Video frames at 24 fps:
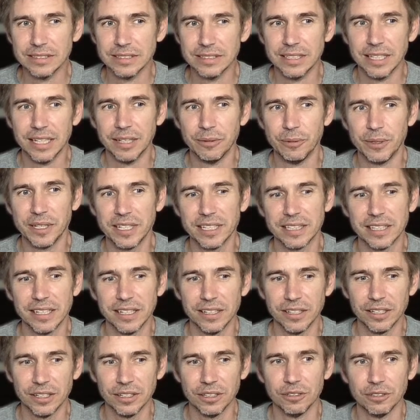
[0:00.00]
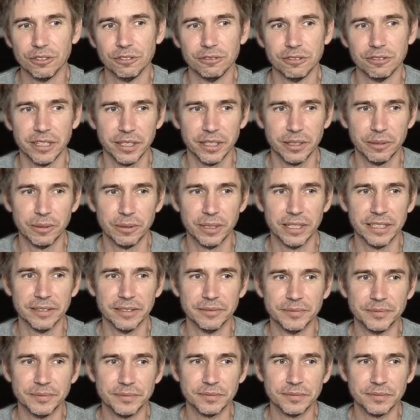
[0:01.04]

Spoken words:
and we get the error right away.